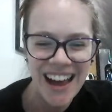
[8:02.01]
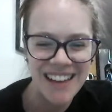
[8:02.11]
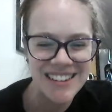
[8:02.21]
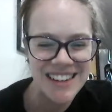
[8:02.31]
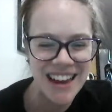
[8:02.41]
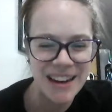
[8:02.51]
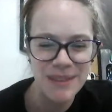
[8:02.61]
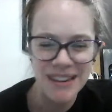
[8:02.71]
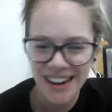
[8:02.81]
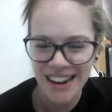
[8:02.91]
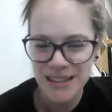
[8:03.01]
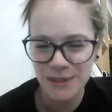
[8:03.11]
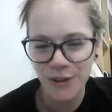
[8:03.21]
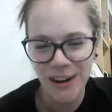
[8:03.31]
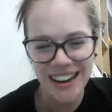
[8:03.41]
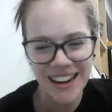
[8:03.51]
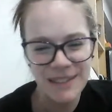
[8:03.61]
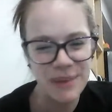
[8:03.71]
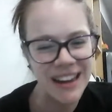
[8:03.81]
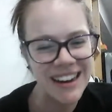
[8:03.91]
I wish I had a better answer for you,
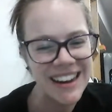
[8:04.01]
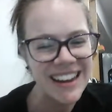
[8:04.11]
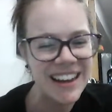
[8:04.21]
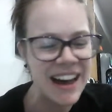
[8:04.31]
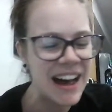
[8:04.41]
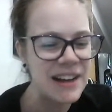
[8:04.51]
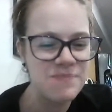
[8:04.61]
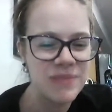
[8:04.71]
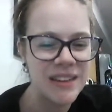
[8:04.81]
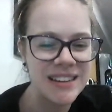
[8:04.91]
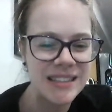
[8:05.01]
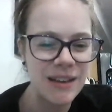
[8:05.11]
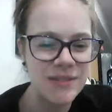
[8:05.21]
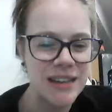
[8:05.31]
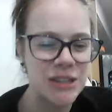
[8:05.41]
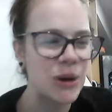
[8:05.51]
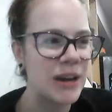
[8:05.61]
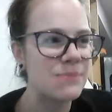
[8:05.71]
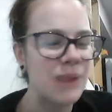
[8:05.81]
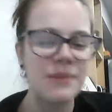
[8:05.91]
but he just loves that toy.
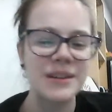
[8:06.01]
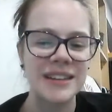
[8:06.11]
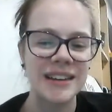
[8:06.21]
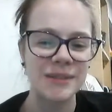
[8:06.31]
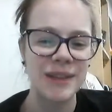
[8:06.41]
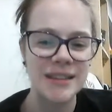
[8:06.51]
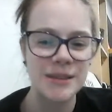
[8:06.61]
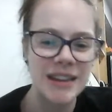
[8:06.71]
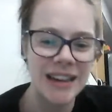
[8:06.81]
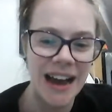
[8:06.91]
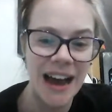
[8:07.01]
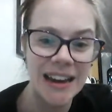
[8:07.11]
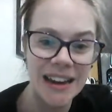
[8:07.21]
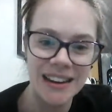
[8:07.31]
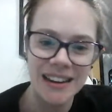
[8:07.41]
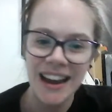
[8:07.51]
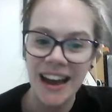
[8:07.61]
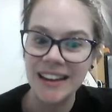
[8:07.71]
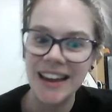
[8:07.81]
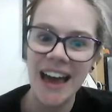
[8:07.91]
He probably took it away so that he could hide it
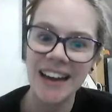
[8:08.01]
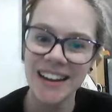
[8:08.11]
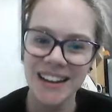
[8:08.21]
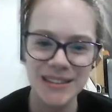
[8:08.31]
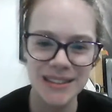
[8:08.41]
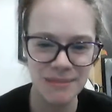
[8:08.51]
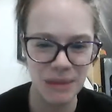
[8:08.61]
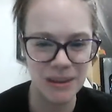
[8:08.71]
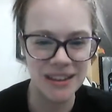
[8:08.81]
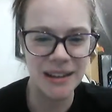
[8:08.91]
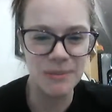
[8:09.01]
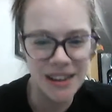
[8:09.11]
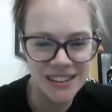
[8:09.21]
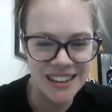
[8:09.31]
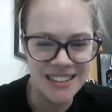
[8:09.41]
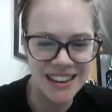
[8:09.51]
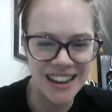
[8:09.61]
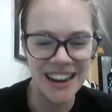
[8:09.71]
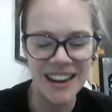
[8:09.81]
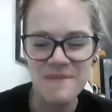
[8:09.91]
again, so that maybe Gilbert doesn't
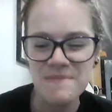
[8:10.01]
get it.